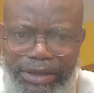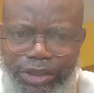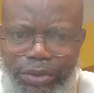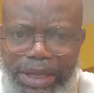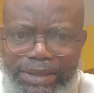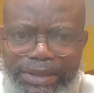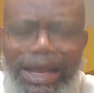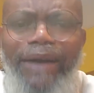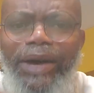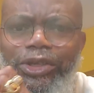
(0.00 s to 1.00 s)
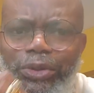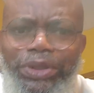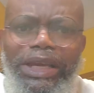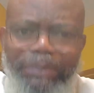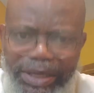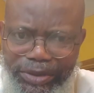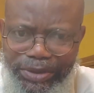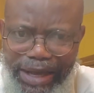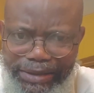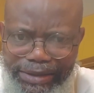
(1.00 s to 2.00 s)
traits, our unique
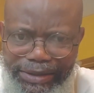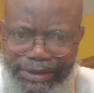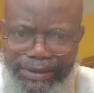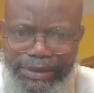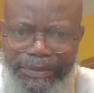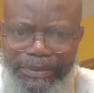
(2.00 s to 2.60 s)
personalities.